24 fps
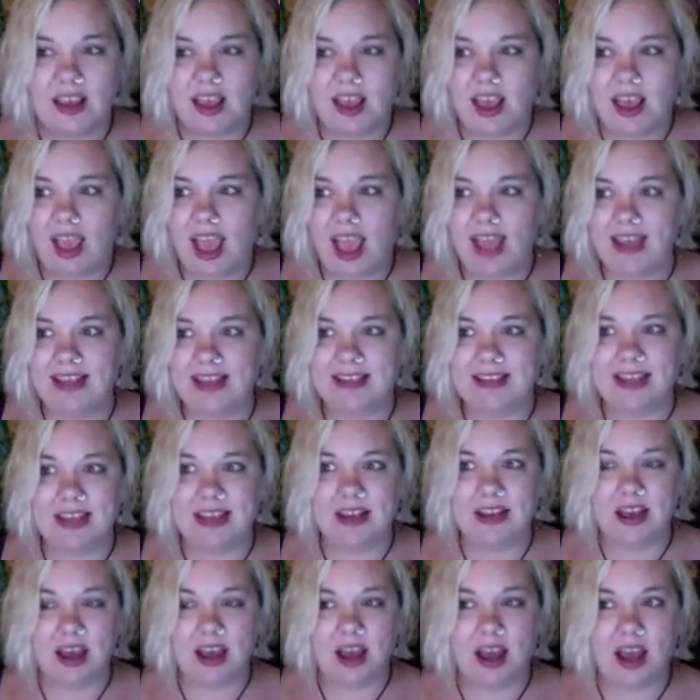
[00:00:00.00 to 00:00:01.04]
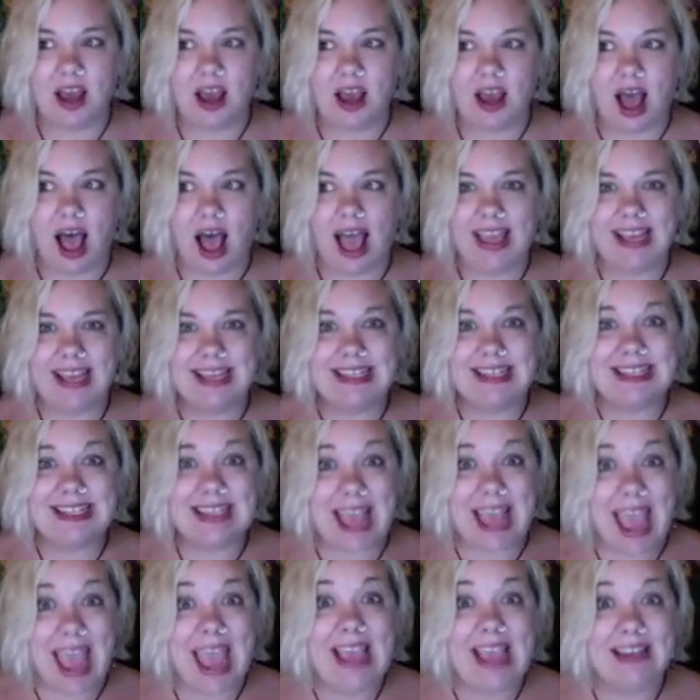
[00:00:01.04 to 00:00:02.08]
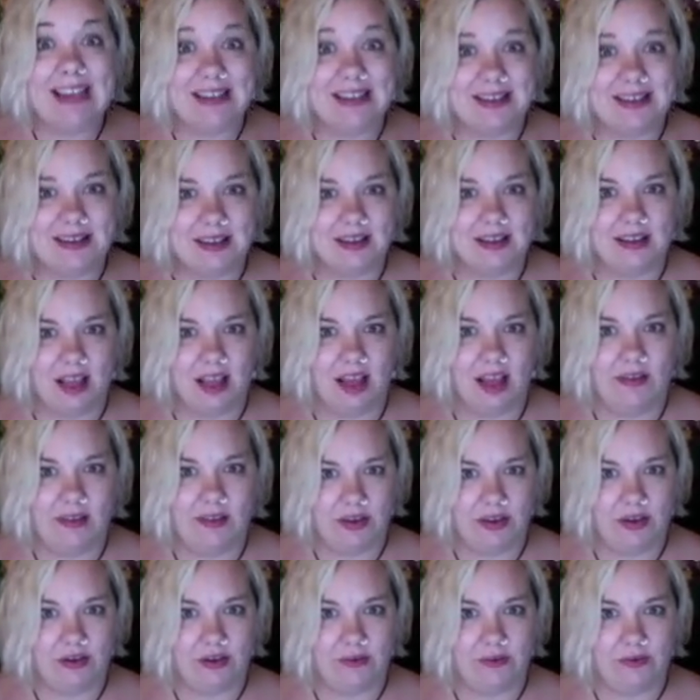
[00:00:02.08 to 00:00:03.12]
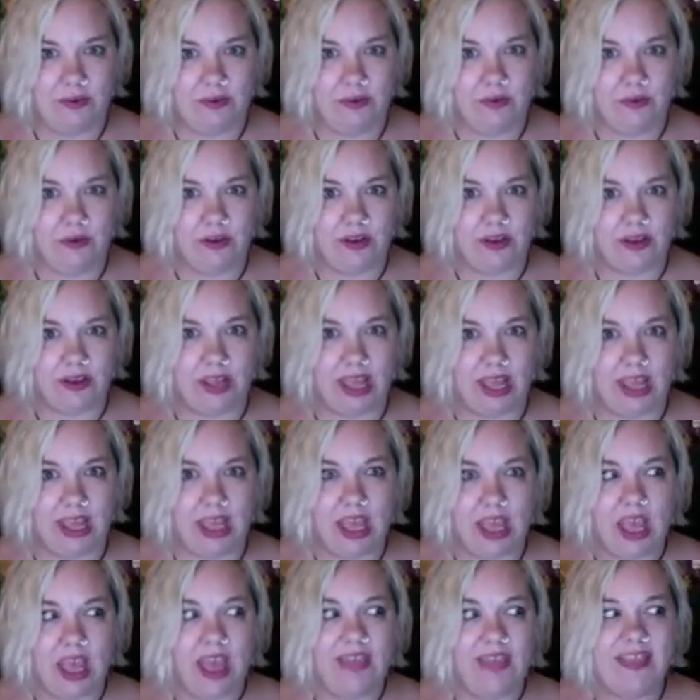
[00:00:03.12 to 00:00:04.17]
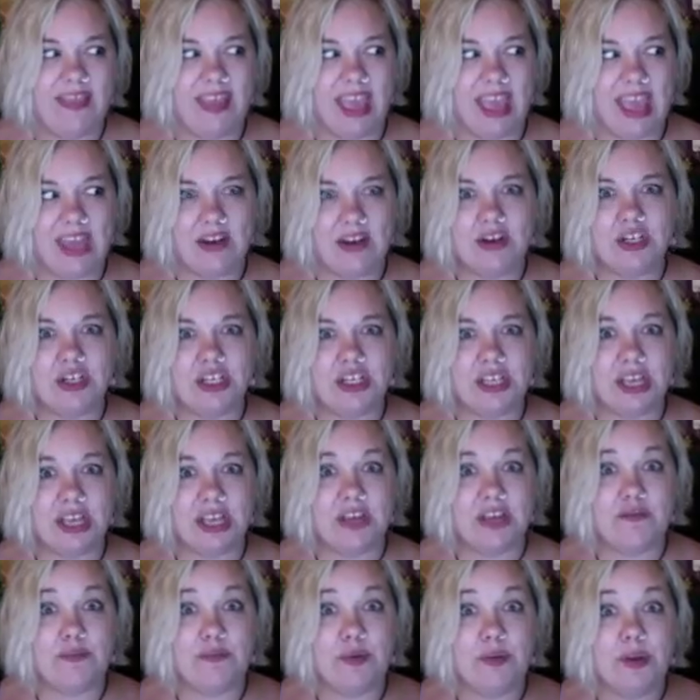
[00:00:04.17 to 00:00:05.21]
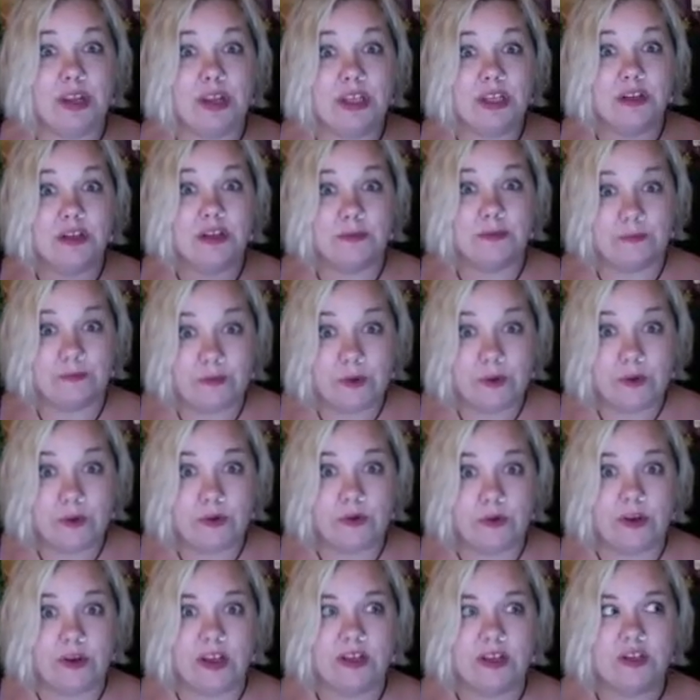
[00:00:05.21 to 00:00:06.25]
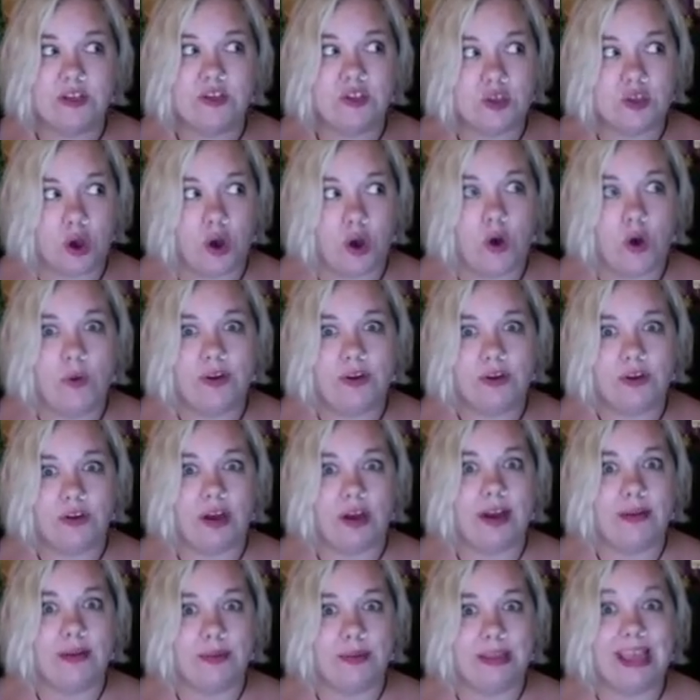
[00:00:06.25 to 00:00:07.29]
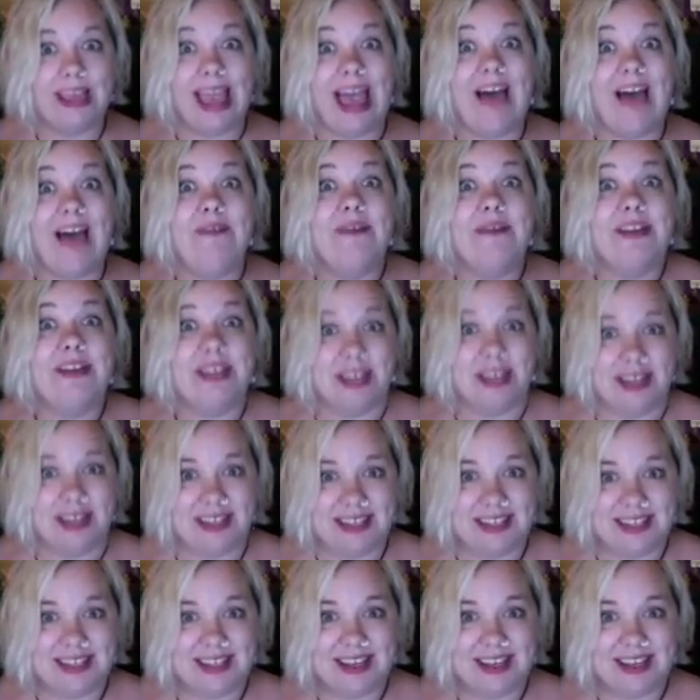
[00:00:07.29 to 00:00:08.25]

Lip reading: And he said, I can taste the love in your food. Like, the energy that you've put into your food is so incredibly evident.